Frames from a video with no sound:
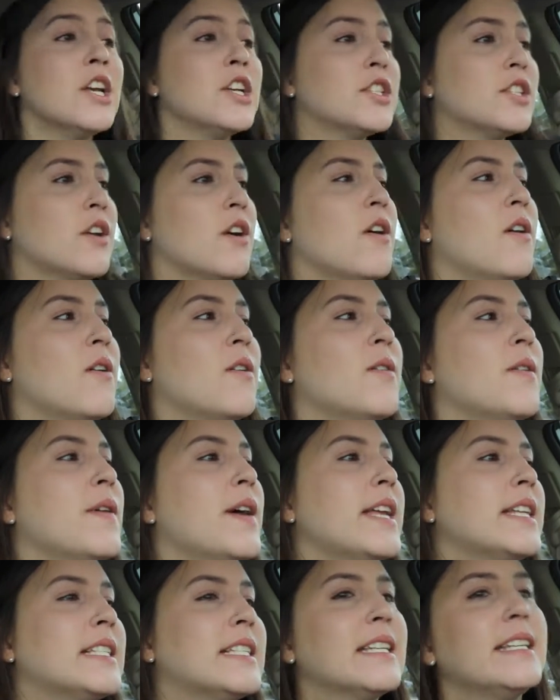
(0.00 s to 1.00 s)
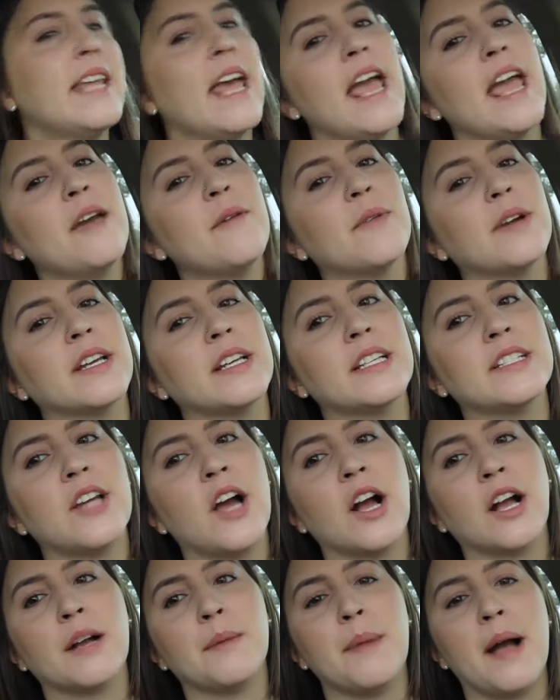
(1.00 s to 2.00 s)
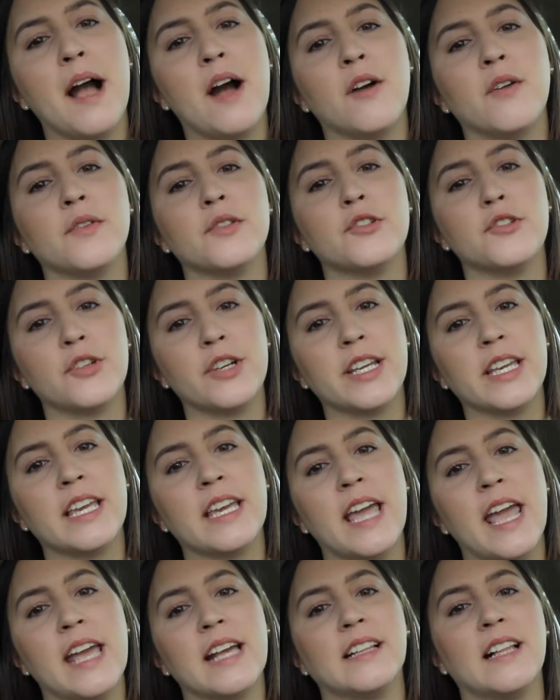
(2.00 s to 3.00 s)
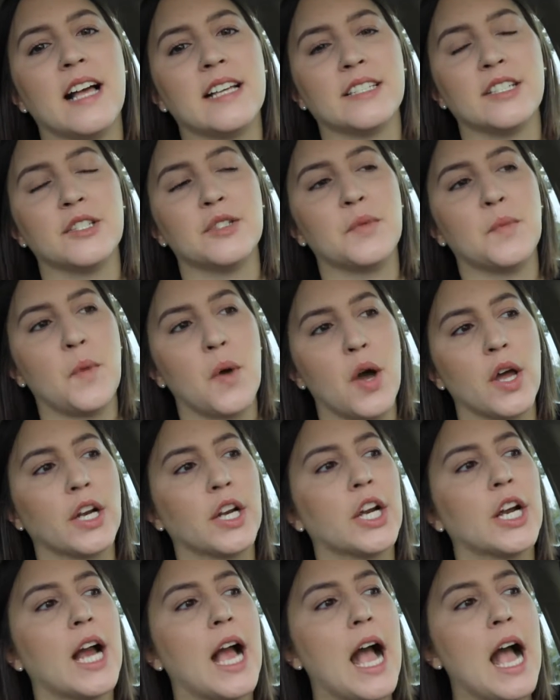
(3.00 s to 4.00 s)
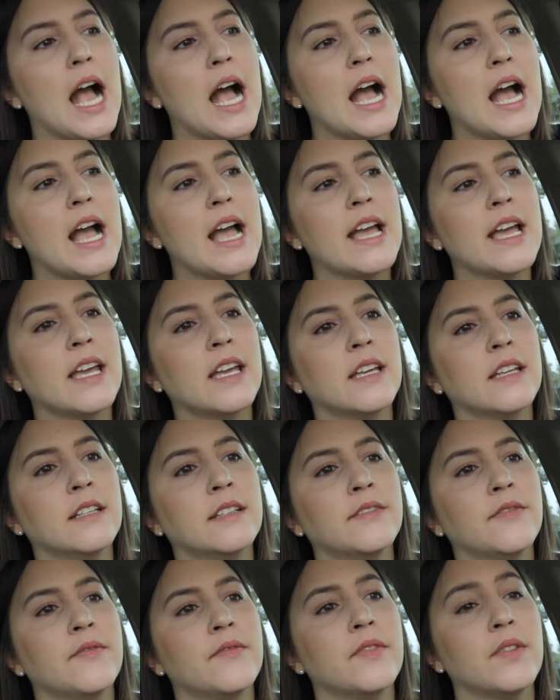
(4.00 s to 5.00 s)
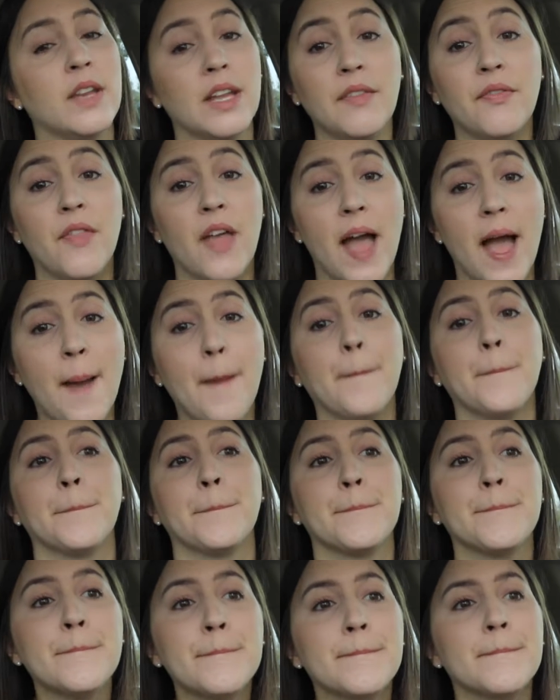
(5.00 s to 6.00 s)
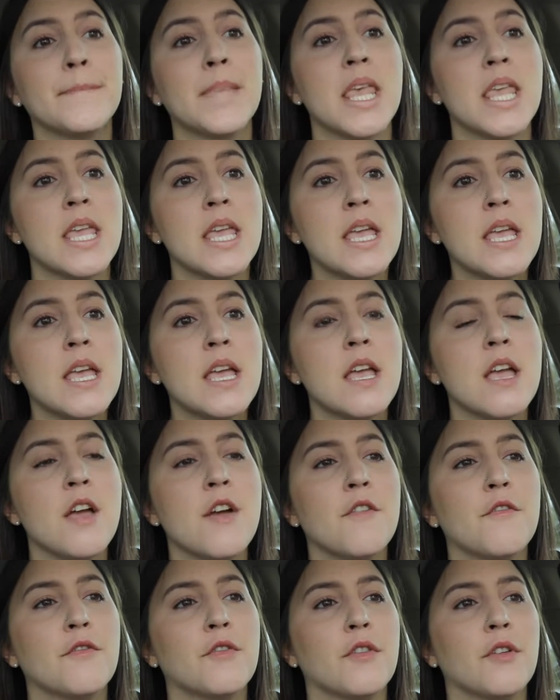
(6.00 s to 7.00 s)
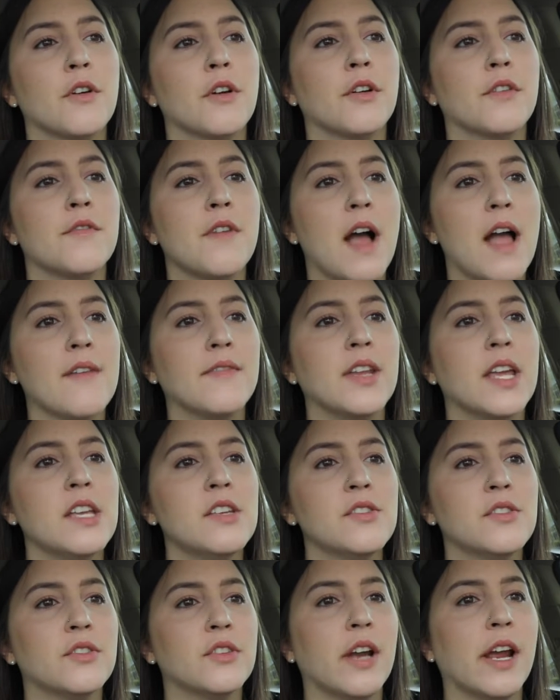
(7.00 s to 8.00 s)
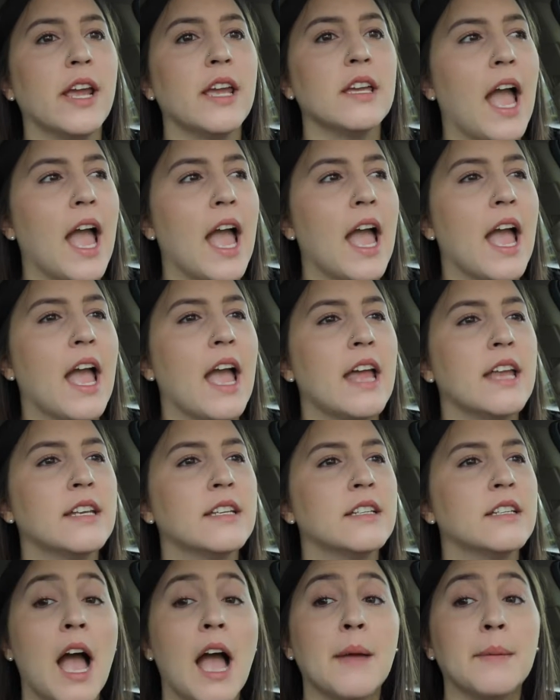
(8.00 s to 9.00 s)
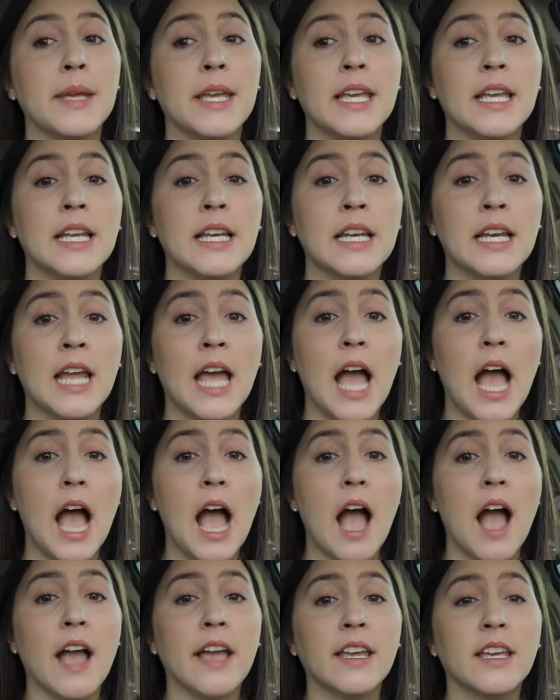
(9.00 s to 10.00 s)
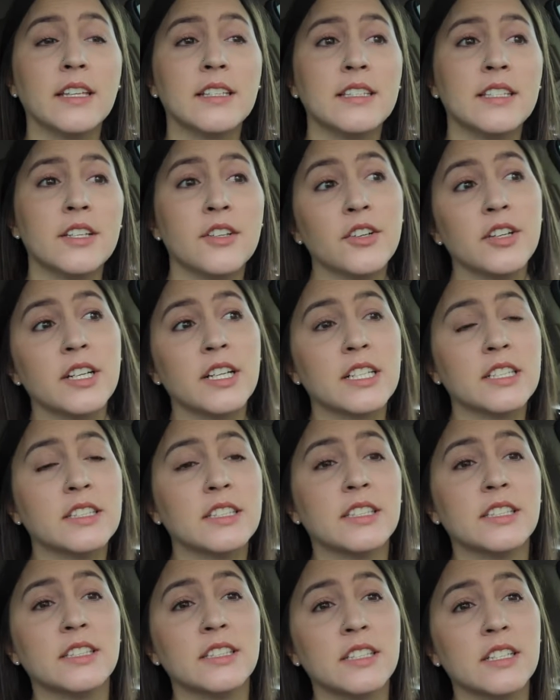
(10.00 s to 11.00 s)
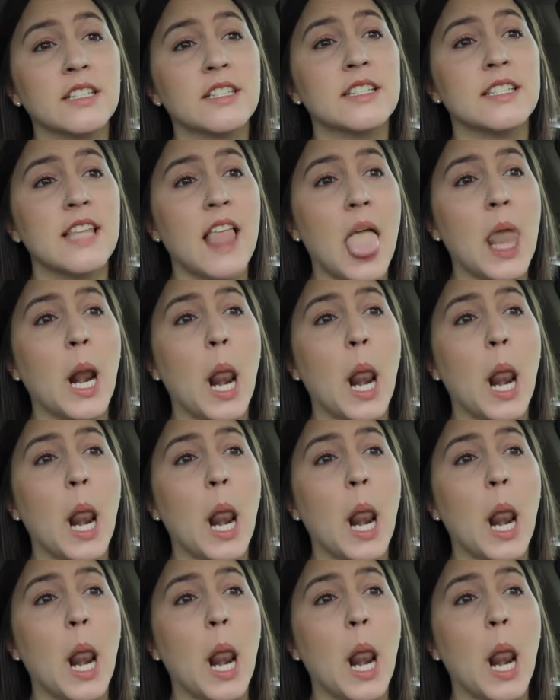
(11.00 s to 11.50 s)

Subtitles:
So today we're gonna talk about drinking 8 glasses of water. I did that for 5 days straight, and I mean, I consider it a success.